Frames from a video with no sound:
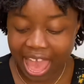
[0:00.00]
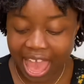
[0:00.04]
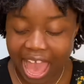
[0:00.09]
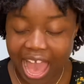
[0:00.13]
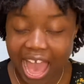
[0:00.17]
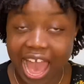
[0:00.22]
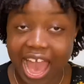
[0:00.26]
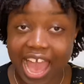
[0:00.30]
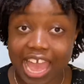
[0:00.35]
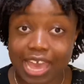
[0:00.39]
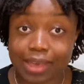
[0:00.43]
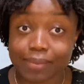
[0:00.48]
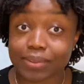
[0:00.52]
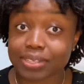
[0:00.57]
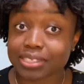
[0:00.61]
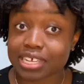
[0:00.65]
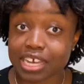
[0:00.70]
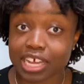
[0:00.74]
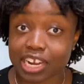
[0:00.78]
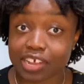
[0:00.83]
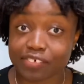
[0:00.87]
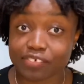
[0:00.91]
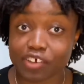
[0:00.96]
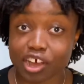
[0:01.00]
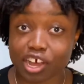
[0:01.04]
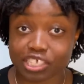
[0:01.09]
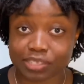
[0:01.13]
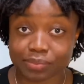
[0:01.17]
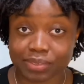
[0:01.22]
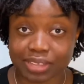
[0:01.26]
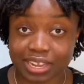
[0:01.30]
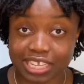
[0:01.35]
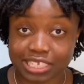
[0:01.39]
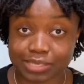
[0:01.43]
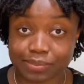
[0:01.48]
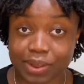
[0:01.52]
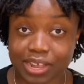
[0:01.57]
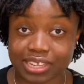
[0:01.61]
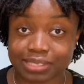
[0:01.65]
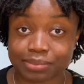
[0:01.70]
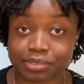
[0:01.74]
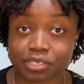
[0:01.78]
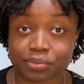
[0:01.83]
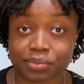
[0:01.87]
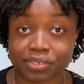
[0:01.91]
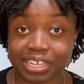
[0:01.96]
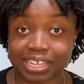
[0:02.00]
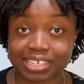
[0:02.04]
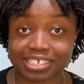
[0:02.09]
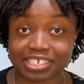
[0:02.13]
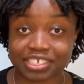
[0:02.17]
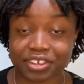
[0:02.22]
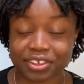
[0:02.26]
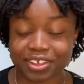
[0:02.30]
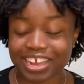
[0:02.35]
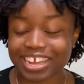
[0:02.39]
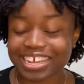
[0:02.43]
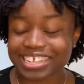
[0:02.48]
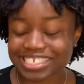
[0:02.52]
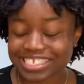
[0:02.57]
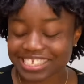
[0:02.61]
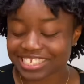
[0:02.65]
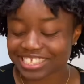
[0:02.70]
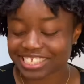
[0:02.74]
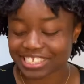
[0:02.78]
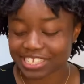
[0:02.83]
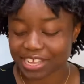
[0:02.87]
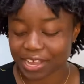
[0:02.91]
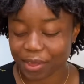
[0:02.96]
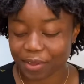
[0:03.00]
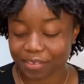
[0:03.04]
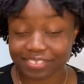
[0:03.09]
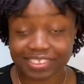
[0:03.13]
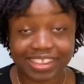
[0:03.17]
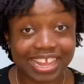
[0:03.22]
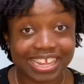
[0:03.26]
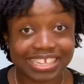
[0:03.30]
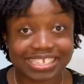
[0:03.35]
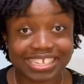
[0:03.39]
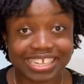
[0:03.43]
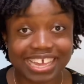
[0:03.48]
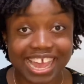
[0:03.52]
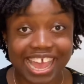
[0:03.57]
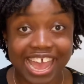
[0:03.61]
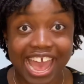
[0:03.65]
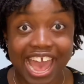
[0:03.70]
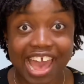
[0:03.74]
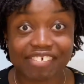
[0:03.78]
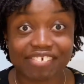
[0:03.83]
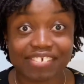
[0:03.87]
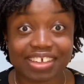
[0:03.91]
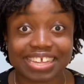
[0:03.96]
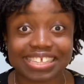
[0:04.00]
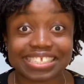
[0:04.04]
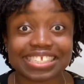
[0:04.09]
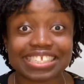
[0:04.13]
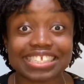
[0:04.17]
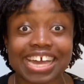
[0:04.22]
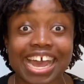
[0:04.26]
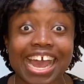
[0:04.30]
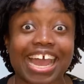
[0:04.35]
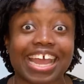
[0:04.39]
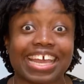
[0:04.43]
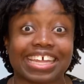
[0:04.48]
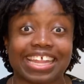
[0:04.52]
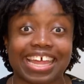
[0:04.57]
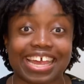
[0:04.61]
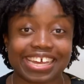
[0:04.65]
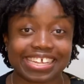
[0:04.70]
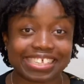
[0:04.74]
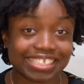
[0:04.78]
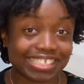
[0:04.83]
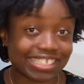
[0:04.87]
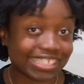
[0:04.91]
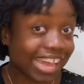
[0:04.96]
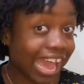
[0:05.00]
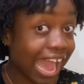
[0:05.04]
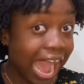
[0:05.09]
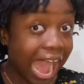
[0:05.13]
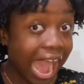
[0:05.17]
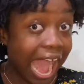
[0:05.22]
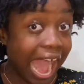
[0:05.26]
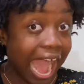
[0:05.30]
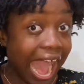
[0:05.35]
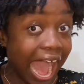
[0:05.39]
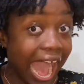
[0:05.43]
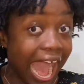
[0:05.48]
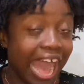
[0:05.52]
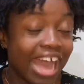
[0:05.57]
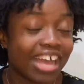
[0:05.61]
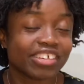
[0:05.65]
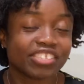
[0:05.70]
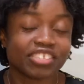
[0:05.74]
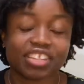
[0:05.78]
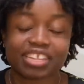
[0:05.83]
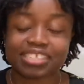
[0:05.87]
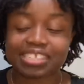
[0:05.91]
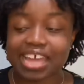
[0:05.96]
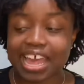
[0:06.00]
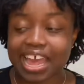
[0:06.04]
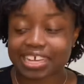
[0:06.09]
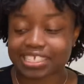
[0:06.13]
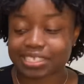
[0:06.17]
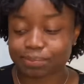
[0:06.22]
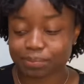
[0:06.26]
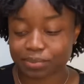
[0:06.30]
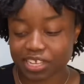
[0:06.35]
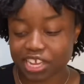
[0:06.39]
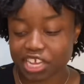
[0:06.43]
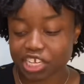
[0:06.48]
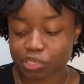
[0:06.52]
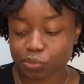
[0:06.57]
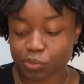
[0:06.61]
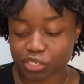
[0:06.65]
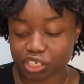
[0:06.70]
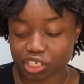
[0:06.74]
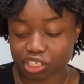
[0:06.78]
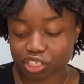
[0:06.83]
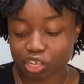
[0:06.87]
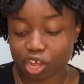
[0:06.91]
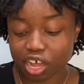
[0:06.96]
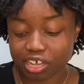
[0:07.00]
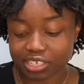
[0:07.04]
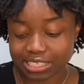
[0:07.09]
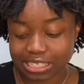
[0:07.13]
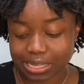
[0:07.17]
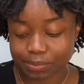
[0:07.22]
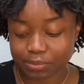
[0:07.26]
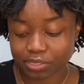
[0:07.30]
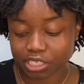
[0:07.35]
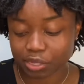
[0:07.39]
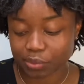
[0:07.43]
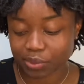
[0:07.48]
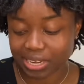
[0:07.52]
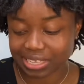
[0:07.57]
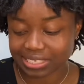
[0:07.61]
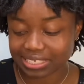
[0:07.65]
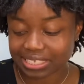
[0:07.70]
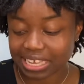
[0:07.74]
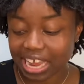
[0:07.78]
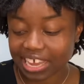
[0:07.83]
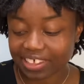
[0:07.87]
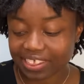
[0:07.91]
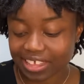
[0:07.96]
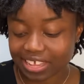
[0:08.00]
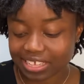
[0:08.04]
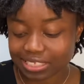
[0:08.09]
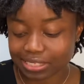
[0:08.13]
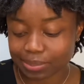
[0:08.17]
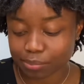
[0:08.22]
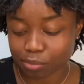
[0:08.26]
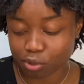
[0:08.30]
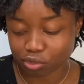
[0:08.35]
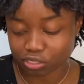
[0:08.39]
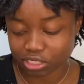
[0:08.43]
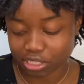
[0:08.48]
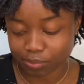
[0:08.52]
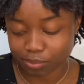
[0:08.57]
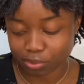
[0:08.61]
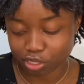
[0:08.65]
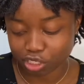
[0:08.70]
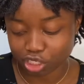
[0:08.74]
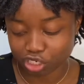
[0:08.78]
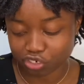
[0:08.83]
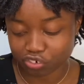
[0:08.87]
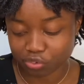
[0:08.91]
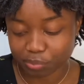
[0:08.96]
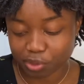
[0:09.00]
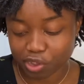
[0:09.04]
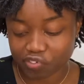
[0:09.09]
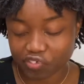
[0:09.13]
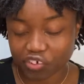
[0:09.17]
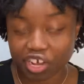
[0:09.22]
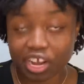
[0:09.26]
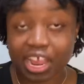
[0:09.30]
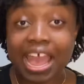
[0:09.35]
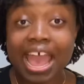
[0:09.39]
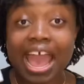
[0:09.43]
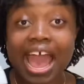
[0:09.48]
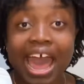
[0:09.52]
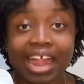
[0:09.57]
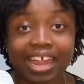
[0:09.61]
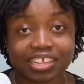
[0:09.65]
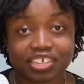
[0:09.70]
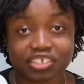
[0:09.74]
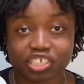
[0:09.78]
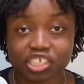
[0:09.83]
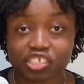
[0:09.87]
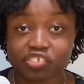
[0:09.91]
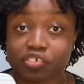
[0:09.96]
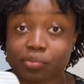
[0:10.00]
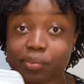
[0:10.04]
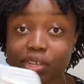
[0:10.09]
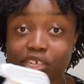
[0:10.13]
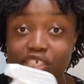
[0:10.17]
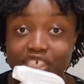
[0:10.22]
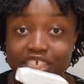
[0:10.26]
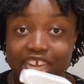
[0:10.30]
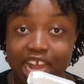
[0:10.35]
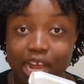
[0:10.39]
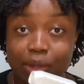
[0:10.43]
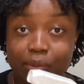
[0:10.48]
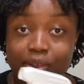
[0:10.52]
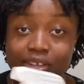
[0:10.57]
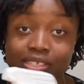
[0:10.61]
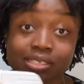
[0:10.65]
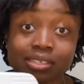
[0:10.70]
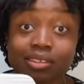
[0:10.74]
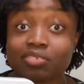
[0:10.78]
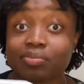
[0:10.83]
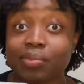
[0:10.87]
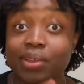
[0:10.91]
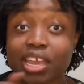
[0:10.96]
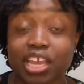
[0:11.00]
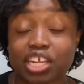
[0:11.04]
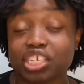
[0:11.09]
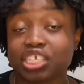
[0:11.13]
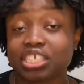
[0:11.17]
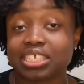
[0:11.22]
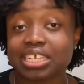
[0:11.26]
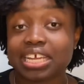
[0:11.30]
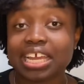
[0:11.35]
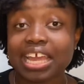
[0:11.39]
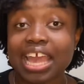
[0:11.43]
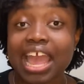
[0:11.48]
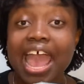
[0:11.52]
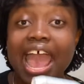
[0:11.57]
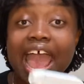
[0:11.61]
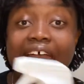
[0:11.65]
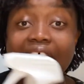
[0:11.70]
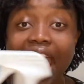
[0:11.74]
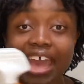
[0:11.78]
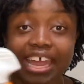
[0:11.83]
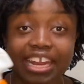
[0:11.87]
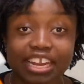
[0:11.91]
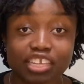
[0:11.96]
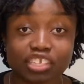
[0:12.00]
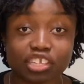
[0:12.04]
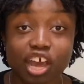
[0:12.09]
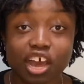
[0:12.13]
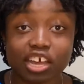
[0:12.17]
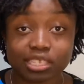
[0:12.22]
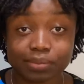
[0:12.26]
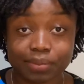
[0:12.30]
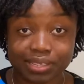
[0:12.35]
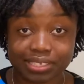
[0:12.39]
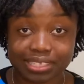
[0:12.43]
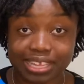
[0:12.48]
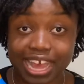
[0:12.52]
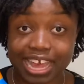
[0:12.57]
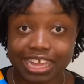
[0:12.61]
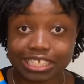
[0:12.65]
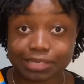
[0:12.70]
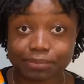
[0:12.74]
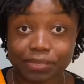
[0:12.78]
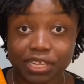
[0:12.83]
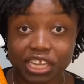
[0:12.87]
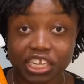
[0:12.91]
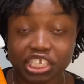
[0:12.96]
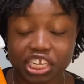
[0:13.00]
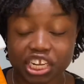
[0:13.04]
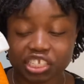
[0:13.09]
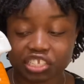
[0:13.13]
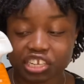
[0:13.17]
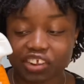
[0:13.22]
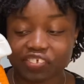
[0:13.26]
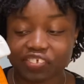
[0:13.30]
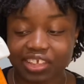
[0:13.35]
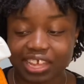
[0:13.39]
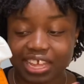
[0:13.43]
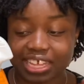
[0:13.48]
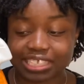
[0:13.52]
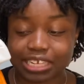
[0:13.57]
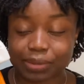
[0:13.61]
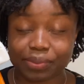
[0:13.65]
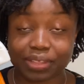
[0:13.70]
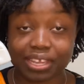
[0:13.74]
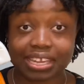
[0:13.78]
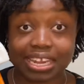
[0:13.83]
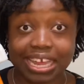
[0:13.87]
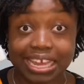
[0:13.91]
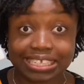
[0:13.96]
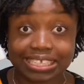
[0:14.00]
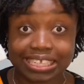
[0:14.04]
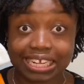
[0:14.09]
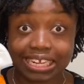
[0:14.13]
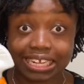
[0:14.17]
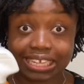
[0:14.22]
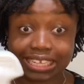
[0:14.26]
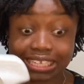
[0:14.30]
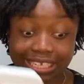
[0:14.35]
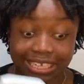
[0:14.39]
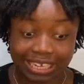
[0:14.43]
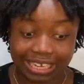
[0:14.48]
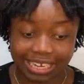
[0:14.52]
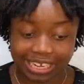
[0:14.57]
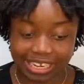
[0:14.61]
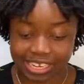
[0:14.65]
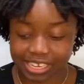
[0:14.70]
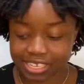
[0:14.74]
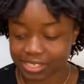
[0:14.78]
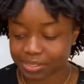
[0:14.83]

I have a ton of awesome cleaning supplies I'm super excited to show you guys. So next thing I have is Tilex. So this has bleach, which is awesome. So it is Tilex Mold and Mildew Remover. I like to use this for my shower, sometimes for my kitchen sink, and it's awesome because it has bleach in it, so it definitely gets everything nice and clean.